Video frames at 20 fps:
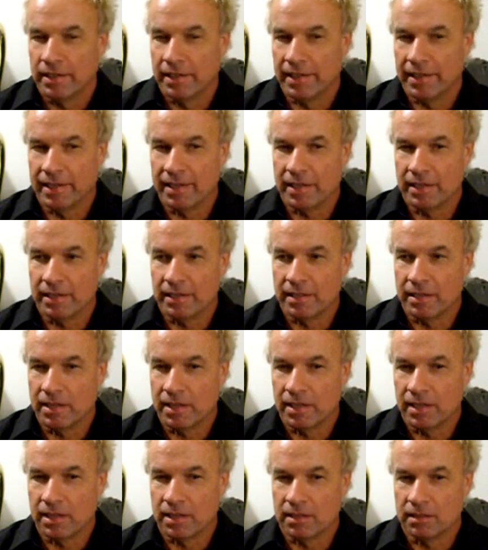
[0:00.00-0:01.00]
and
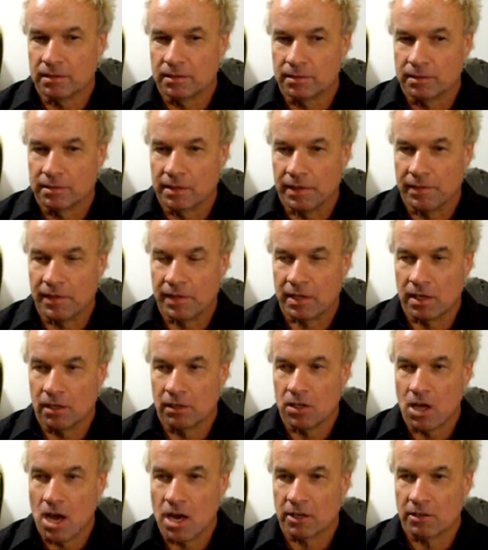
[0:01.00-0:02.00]
I think
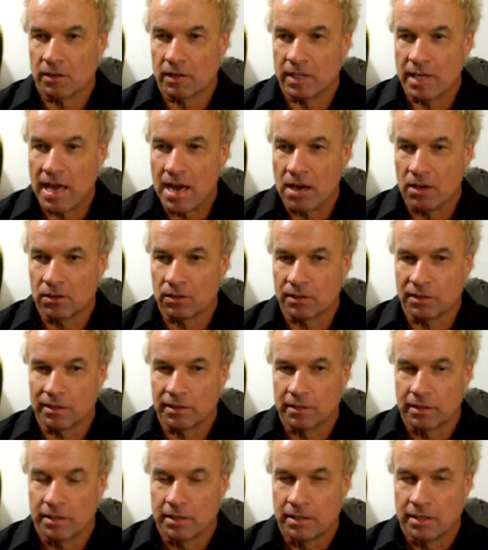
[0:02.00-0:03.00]
I'll lager it out
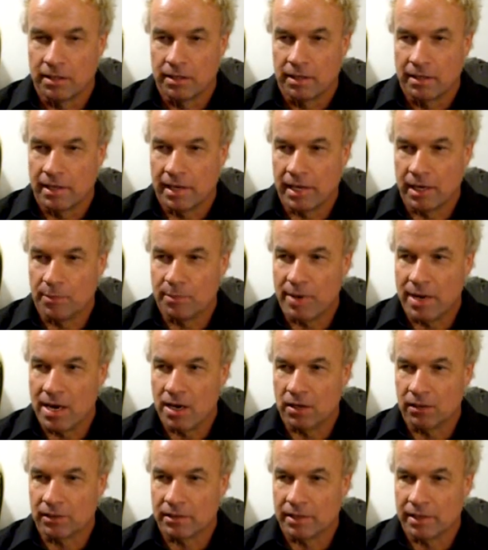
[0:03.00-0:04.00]
at
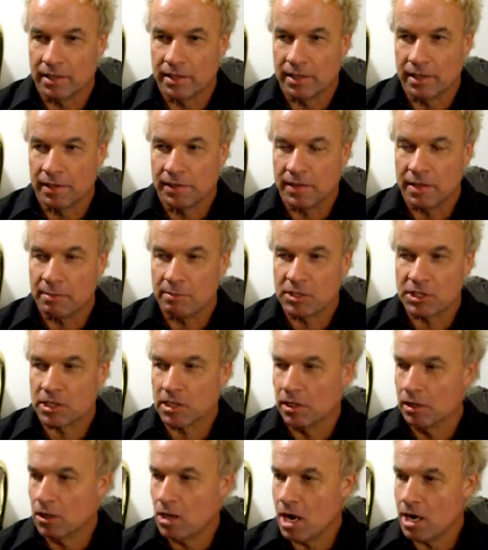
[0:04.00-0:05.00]
about I think I'm just
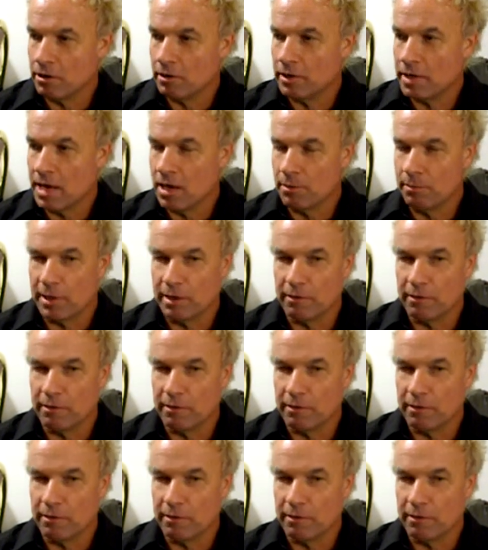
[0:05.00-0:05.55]
going to lager it out